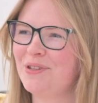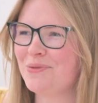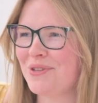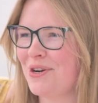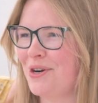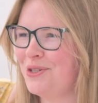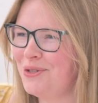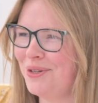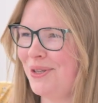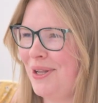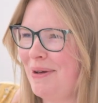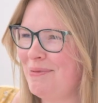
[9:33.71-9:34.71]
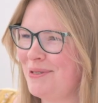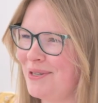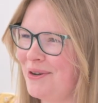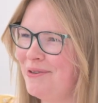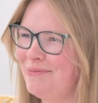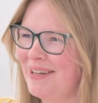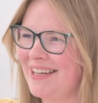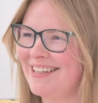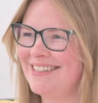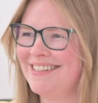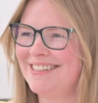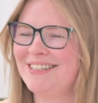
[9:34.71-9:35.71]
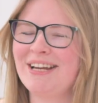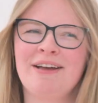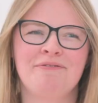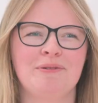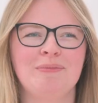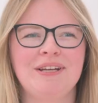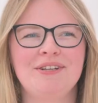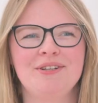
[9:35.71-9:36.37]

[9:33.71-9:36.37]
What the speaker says: This is our short little episode because it's time for me